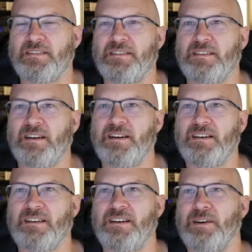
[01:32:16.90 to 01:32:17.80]

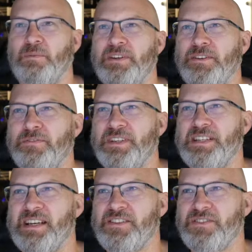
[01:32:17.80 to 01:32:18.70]
I wonder if it
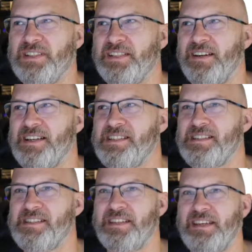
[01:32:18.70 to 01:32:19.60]
is actually a
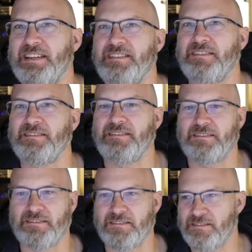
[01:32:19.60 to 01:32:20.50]
license thing.
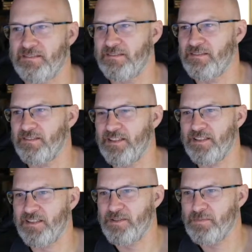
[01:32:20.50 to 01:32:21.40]

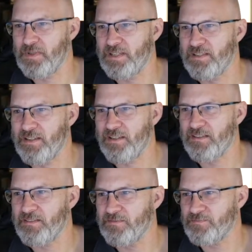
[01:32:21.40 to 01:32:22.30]
I wonder.
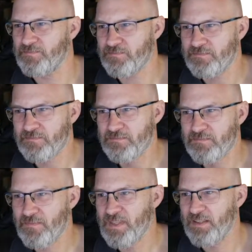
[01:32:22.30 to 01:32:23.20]

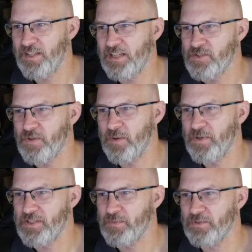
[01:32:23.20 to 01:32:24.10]
That is quite
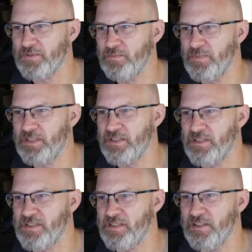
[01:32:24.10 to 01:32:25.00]
possible,
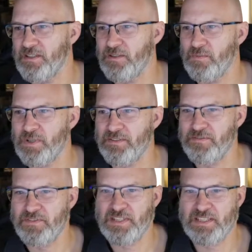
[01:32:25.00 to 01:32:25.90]
because one
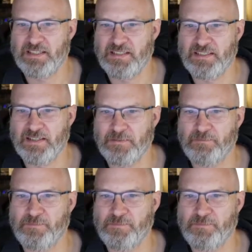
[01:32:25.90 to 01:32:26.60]
of the